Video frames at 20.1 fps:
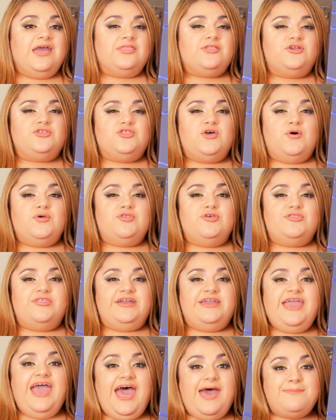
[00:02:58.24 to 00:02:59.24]
There's also
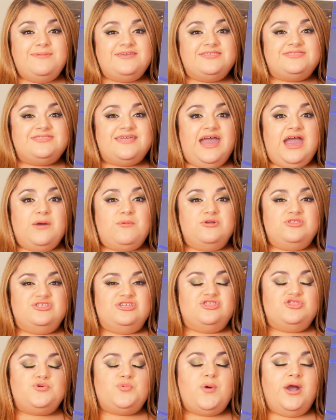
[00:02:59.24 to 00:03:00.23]
the Gabi set, which
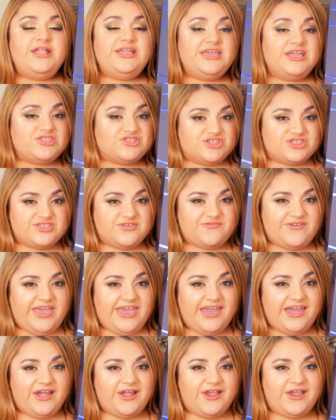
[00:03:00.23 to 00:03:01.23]
is 20 inches of
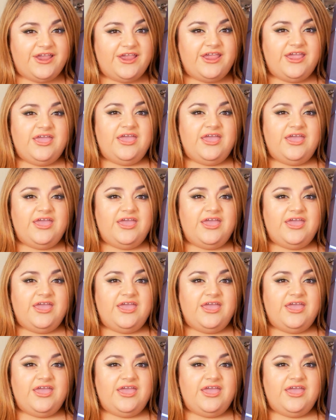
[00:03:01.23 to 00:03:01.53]
hair,